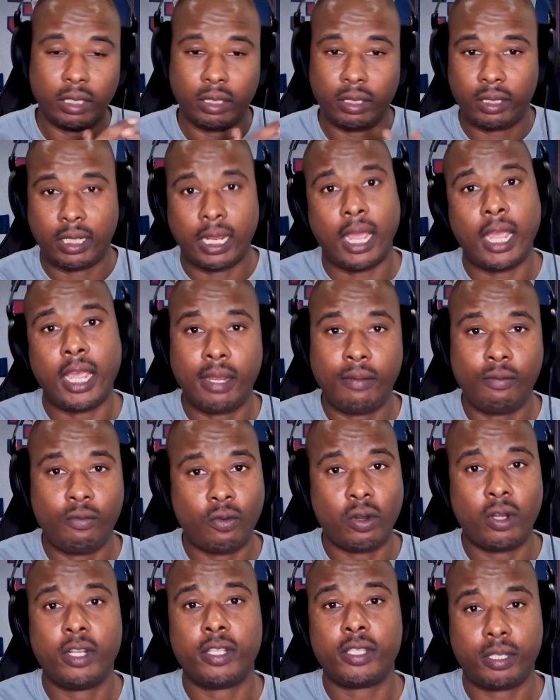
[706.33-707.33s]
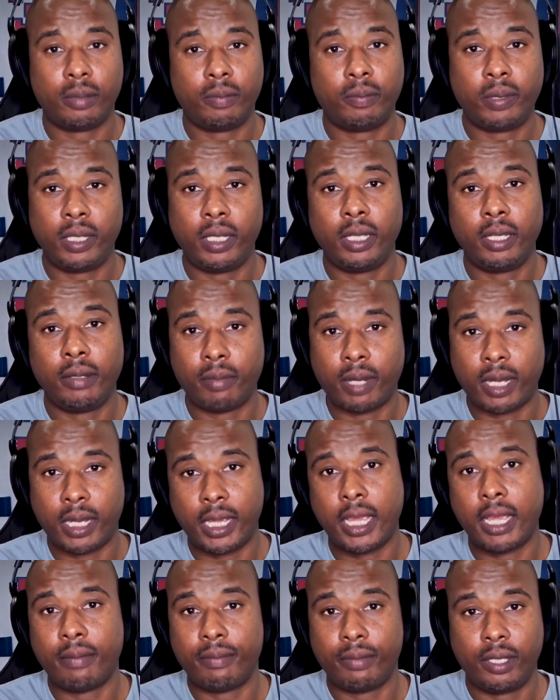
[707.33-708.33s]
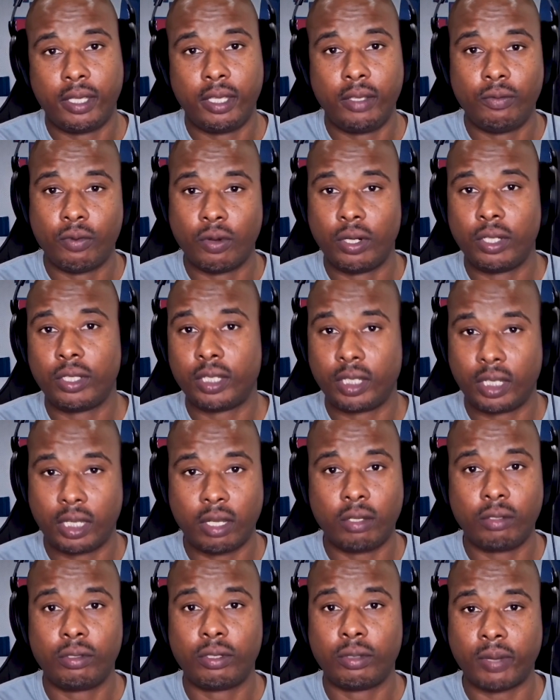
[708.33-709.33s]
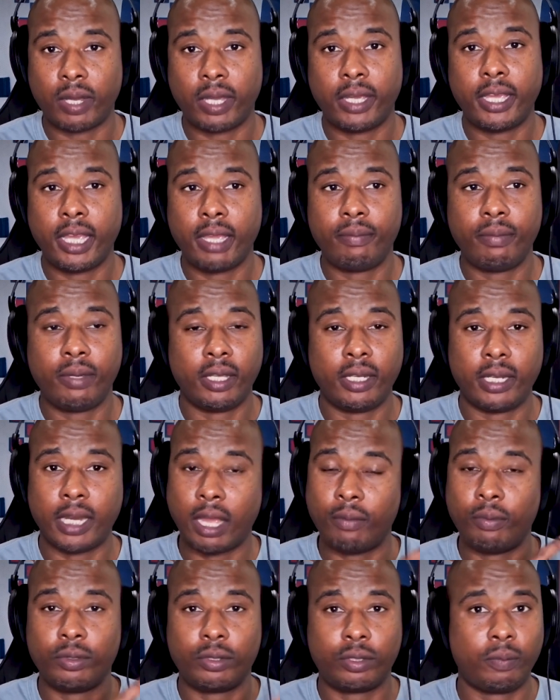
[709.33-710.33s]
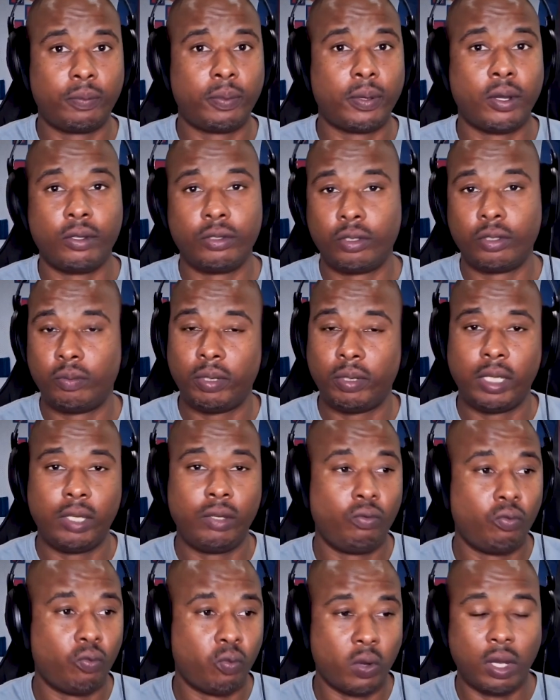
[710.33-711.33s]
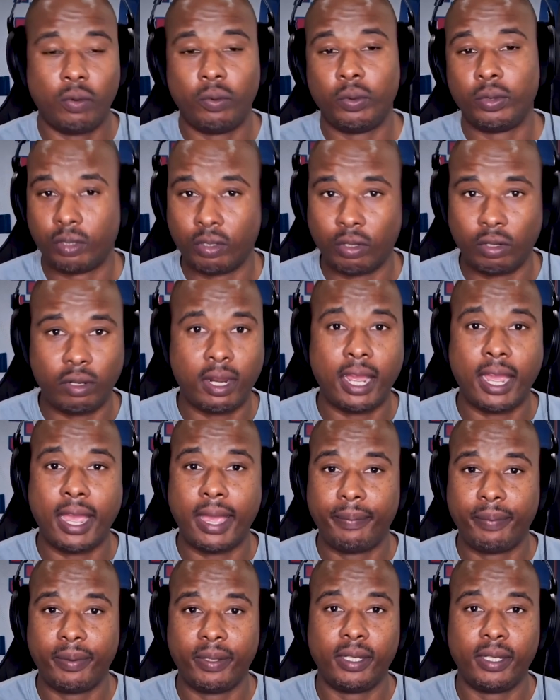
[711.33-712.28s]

Dame wanted to be in Miami. He wanted to go to Miami, and that was supposed to be what was going to happen.